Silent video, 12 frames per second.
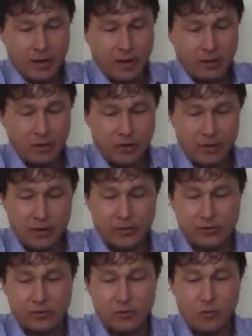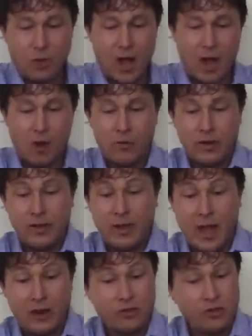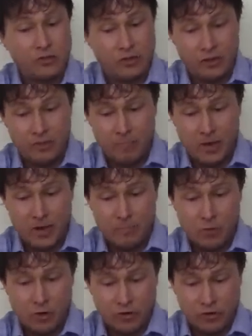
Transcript: And look at this. Wow, it actually did make more